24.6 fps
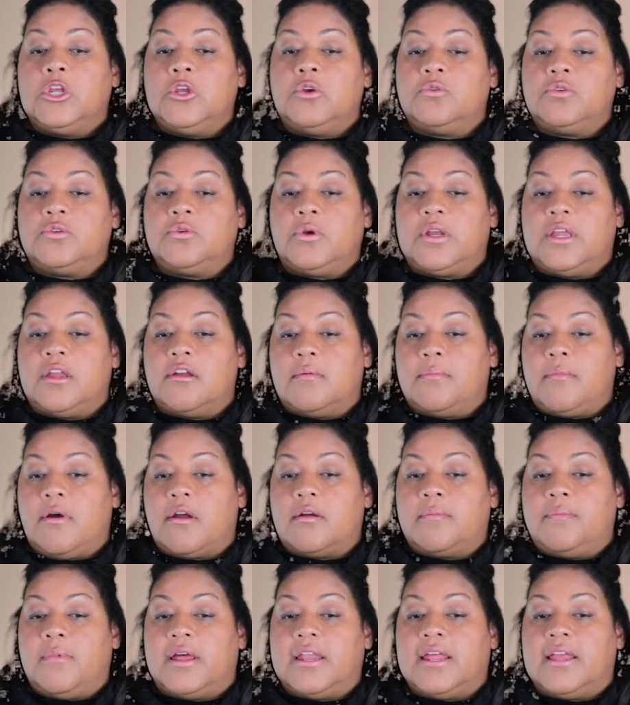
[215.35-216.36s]
you to
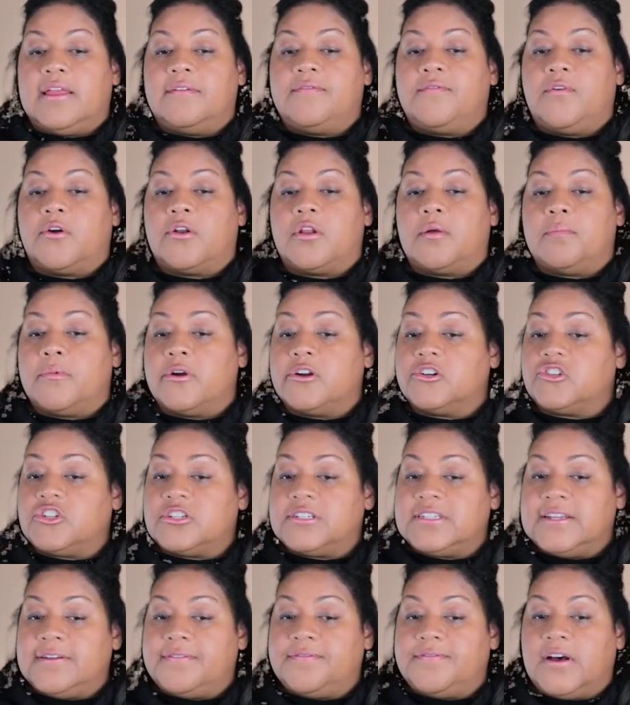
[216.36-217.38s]
earmark money for an
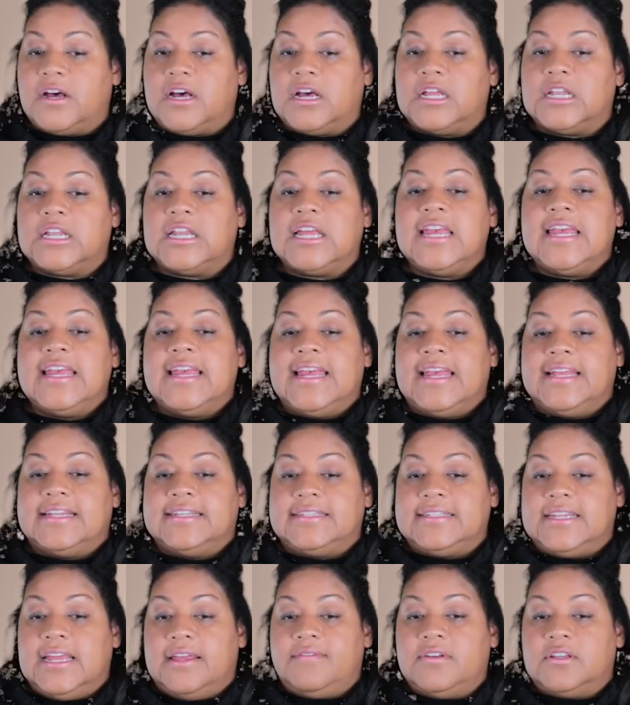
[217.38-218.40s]
emergency fund and
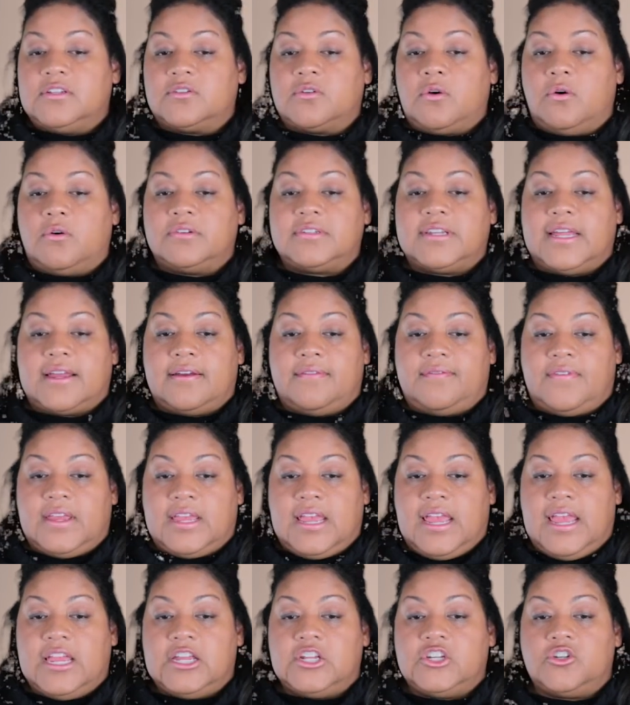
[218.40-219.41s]
savings goals like a
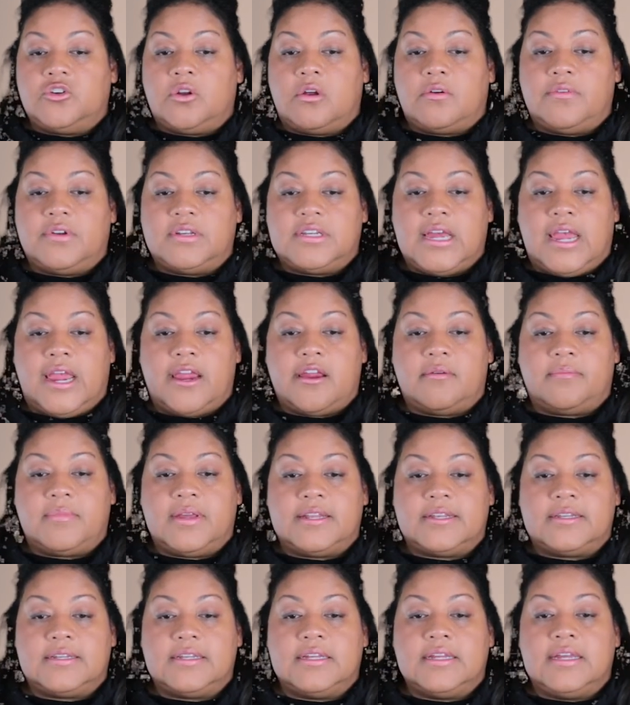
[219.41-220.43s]
vacation or
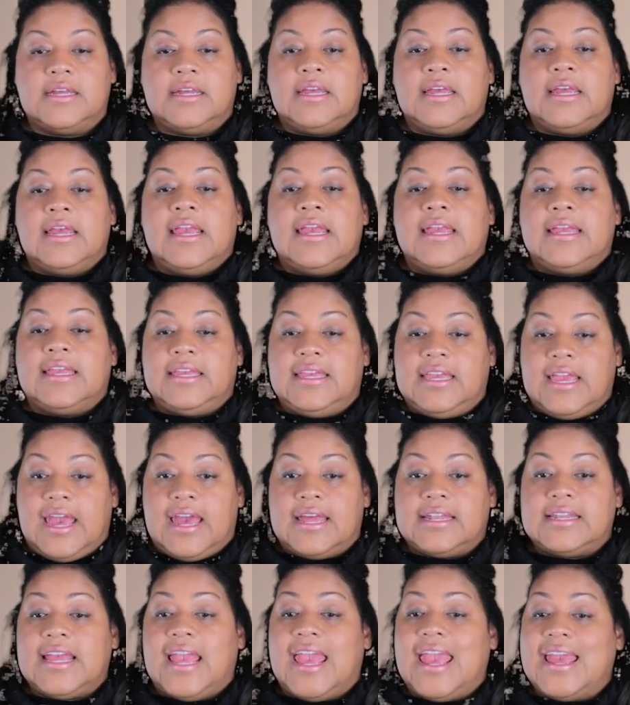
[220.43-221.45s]
retirement.
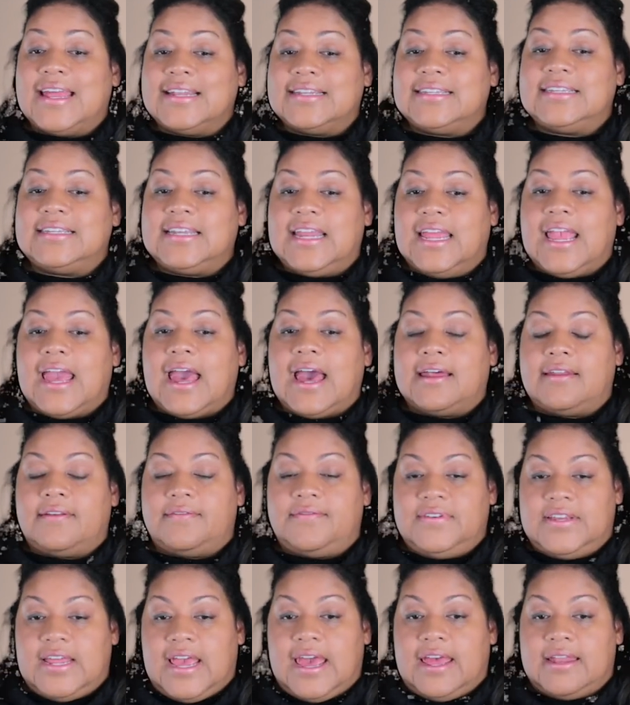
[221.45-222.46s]
Get and stay out
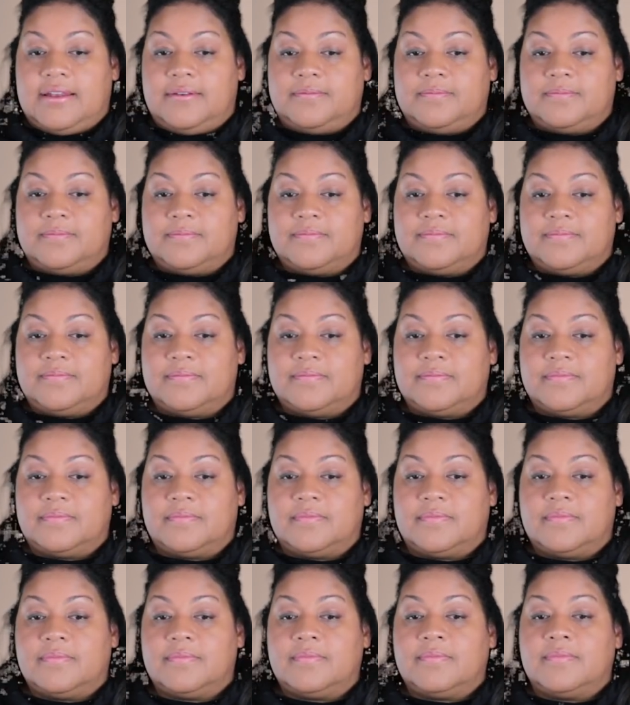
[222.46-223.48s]
of debt.
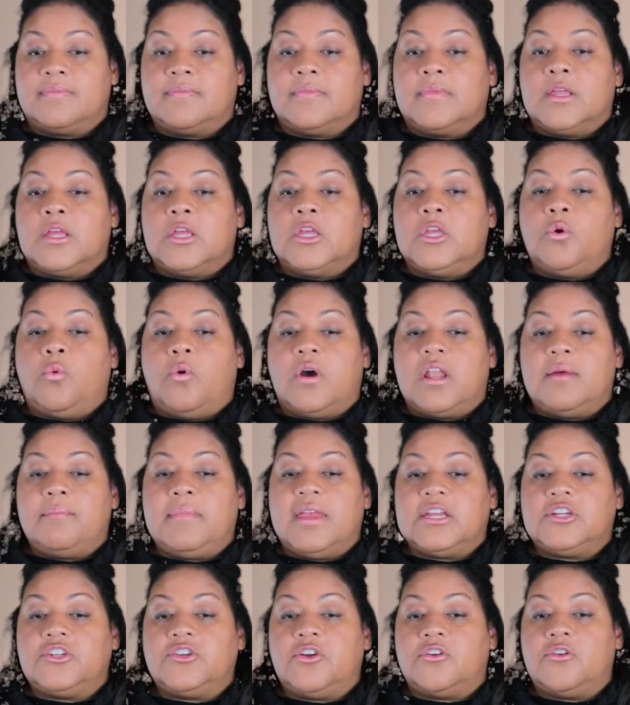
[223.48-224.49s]
You want to
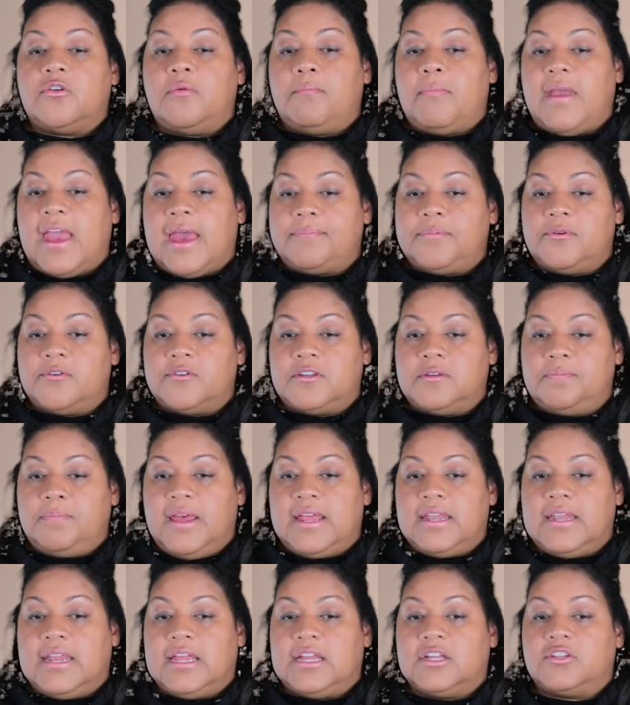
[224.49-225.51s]
make sure you map your
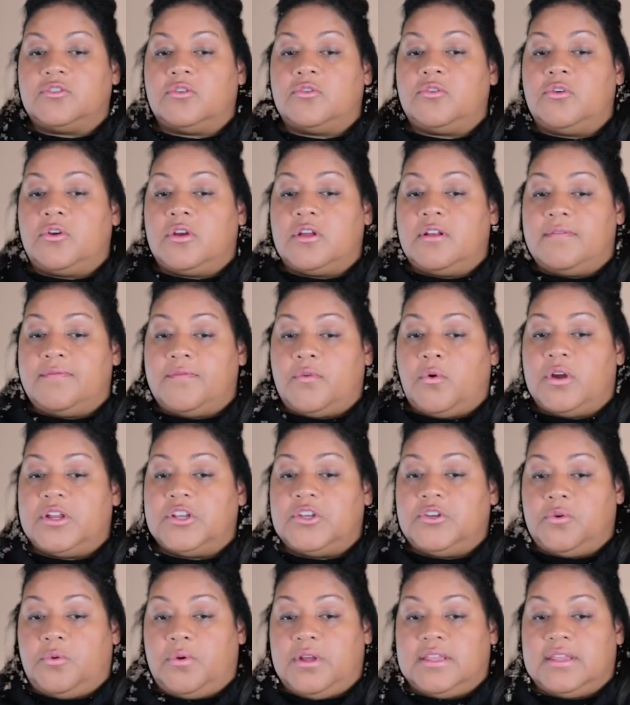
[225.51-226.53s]
spending so you can avoid
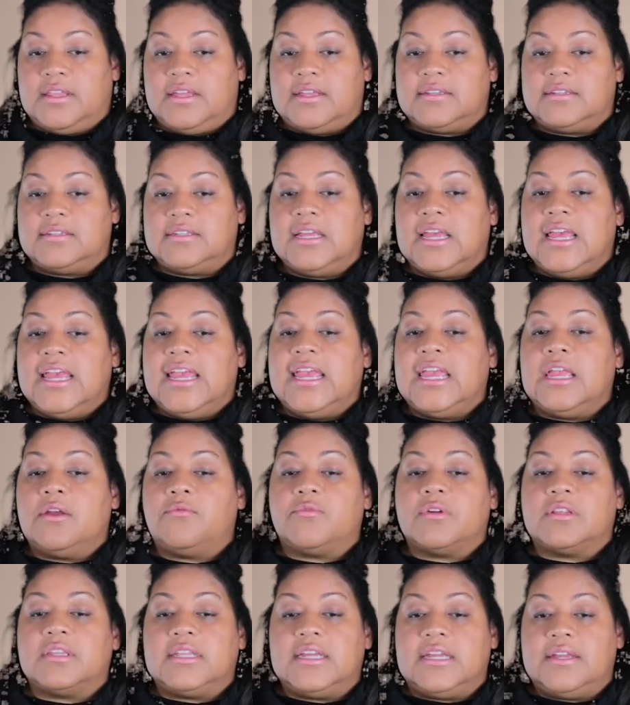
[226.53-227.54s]
doing this. It
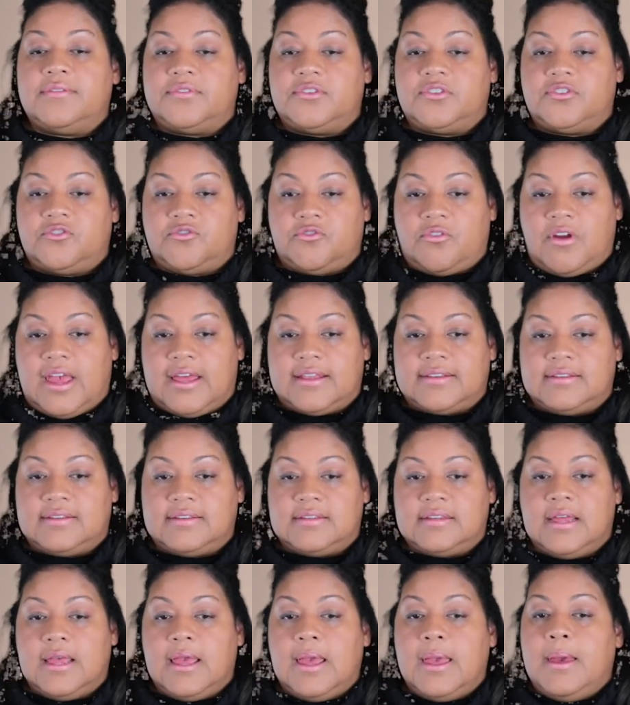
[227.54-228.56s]
relieves
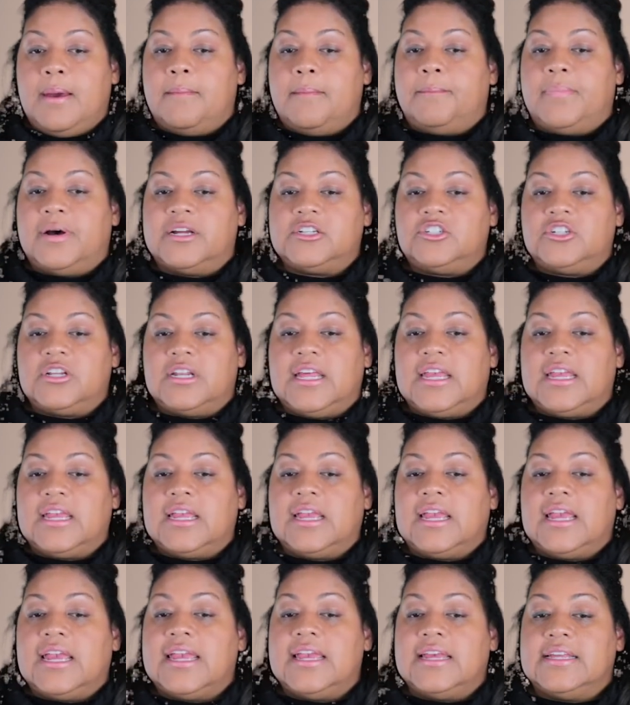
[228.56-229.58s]
stress.
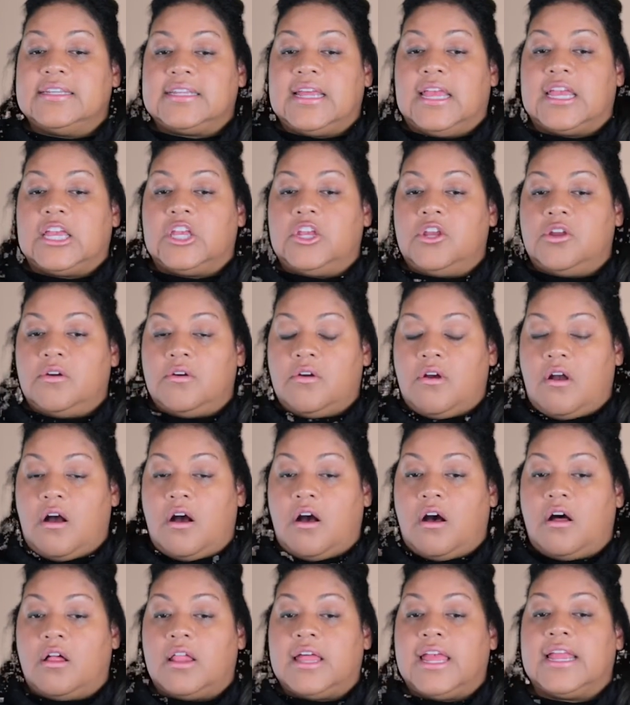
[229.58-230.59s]
Budgeting is a cure
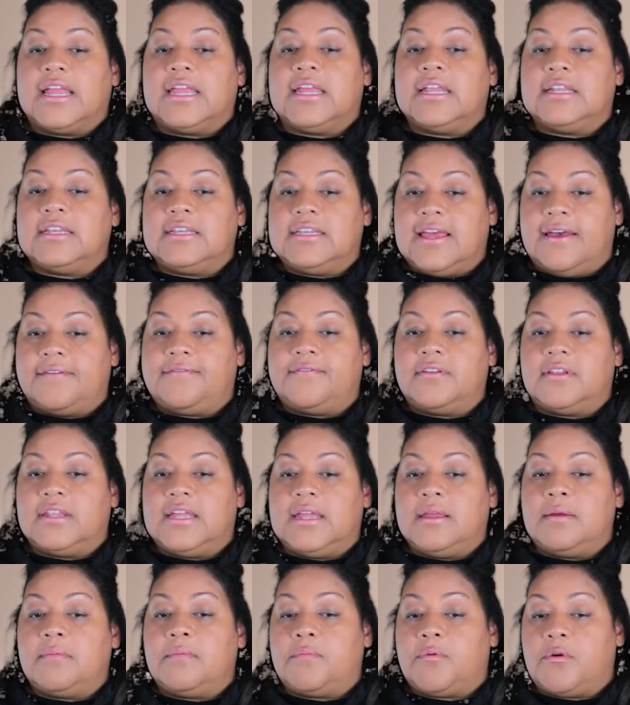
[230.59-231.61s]
all and can
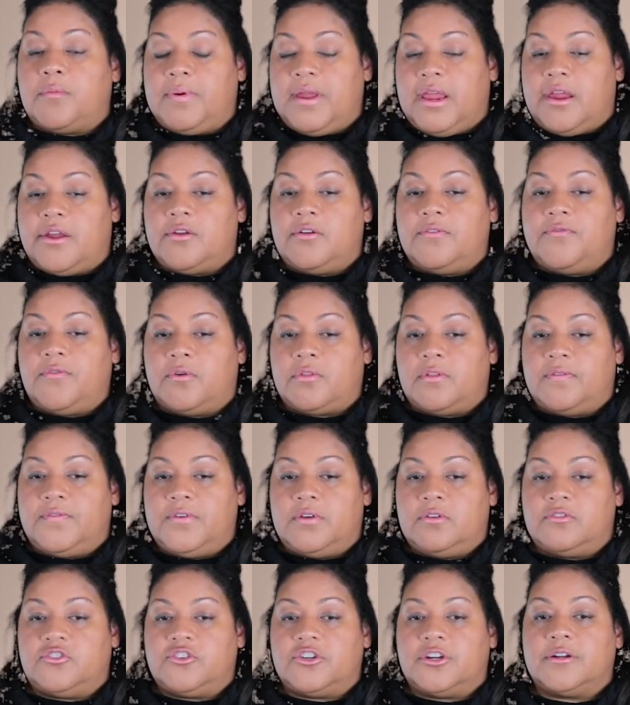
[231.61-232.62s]
definitely prepare you for the
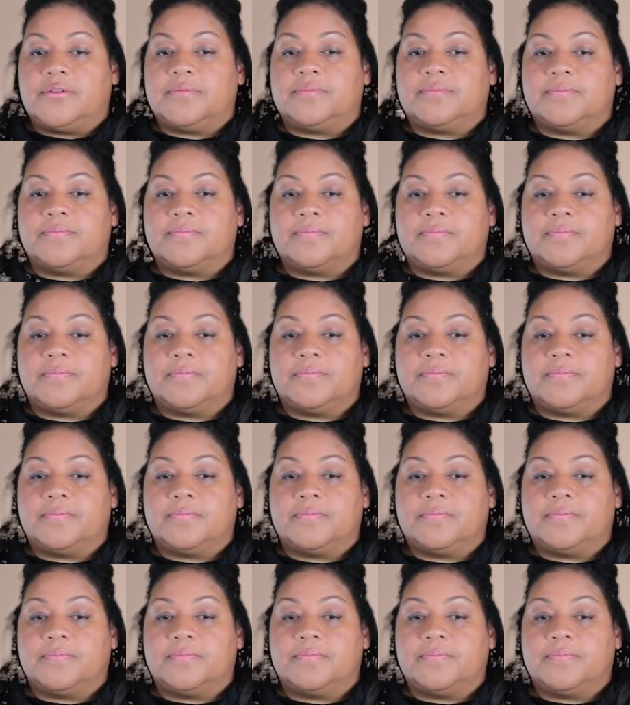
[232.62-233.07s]
future.